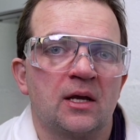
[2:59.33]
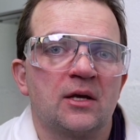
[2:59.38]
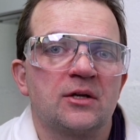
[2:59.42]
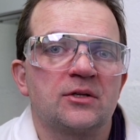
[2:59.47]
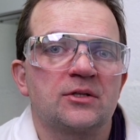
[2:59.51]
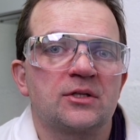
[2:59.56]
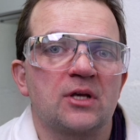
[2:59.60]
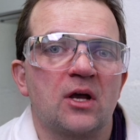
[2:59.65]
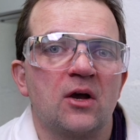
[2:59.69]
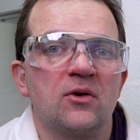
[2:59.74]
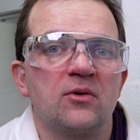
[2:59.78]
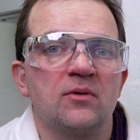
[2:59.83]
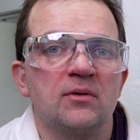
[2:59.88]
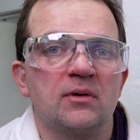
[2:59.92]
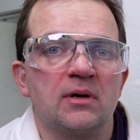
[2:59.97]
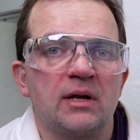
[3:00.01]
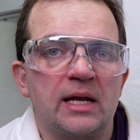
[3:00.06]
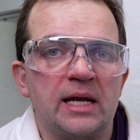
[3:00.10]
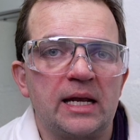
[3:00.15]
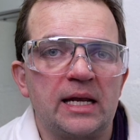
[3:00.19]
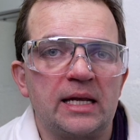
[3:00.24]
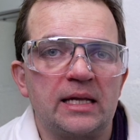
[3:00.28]
So
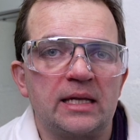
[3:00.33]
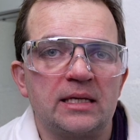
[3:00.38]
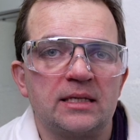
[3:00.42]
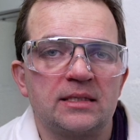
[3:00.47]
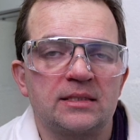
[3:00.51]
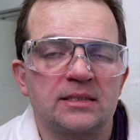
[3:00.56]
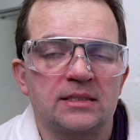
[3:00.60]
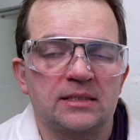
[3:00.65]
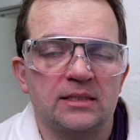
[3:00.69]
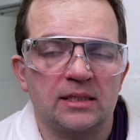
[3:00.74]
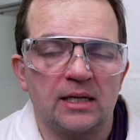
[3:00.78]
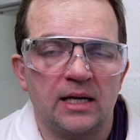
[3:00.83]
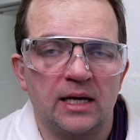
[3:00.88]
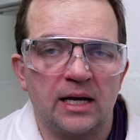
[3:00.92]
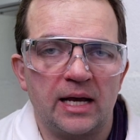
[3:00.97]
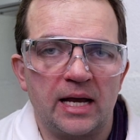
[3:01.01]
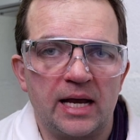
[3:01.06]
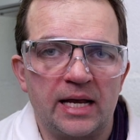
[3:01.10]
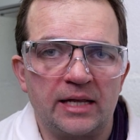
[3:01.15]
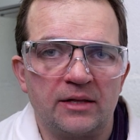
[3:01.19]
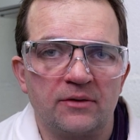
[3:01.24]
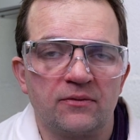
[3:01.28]
it is
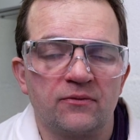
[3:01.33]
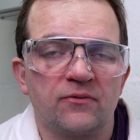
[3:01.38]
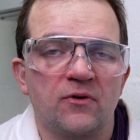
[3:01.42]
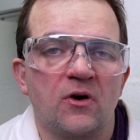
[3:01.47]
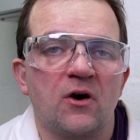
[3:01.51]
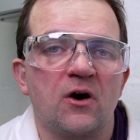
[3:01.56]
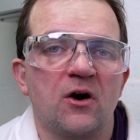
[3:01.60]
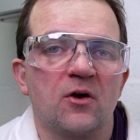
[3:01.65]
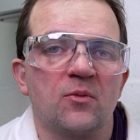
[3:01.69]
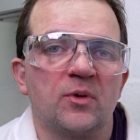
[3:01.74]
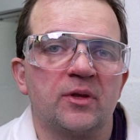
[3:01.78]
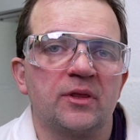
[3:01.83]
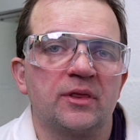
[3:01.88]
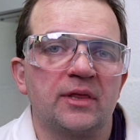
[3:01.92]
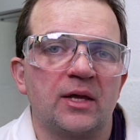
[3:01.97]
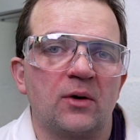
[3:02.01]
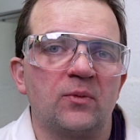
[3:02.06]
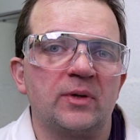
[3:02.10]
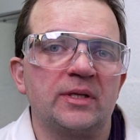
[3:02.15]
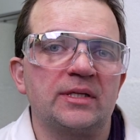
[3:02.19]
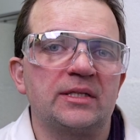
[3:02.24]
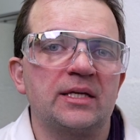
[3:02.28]
an environment
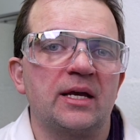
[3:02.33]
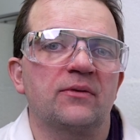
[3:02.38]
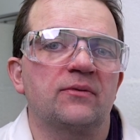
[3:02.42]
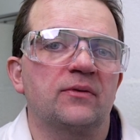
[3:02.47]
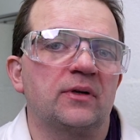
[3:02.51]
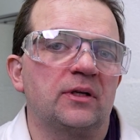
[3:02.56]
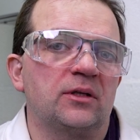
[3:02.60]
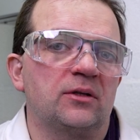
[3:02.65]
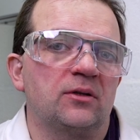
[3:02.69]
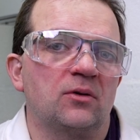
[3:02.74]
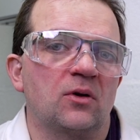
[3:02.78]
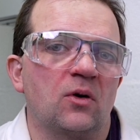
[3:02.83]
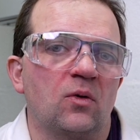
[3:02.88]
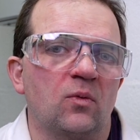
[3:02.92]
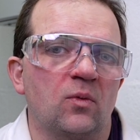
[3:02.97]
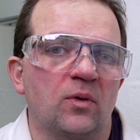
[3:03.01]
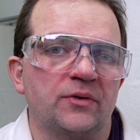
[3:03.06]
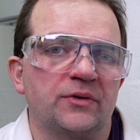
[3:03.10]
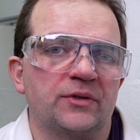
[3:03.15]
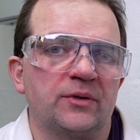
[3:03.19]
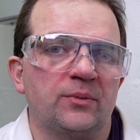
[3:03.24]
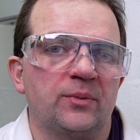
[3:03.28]
that we definitely do not
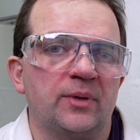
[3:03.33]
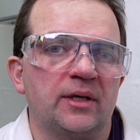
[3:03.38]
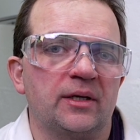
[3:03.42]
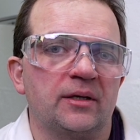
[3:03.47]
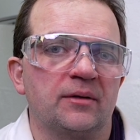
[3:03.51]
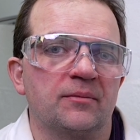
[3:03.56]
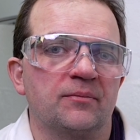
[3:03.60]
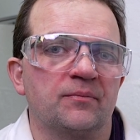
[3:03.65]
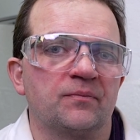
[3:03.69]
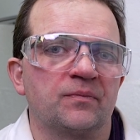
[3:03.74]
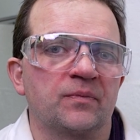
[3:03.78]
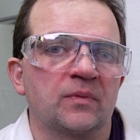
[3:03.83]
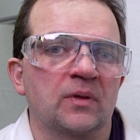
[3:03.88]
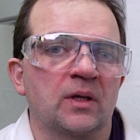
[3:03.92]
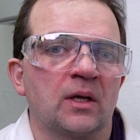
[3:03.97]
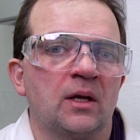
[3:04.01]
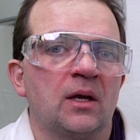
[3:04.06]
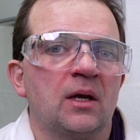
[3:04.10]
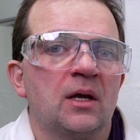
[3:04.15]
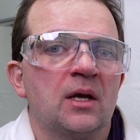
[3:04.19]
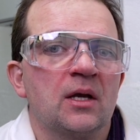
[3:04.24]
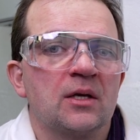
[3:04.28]
want to be in.
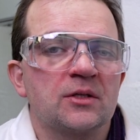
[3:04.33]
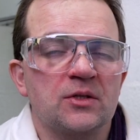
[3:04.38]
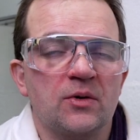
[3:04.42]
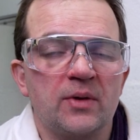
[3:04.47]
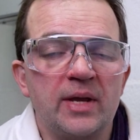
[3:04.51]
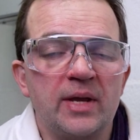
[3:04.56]
So